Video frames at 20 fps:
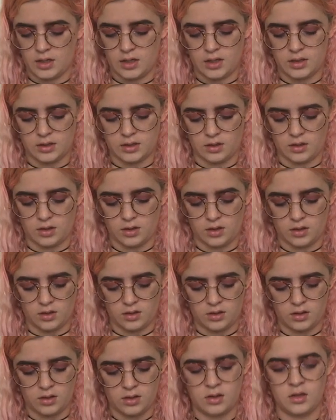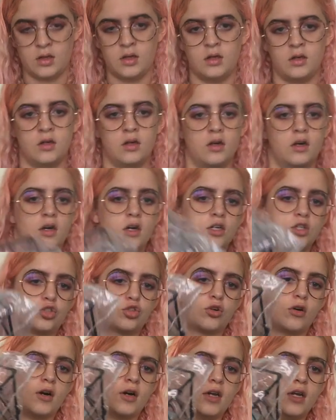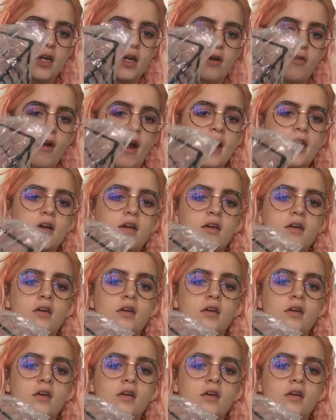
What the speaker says: is a drying rack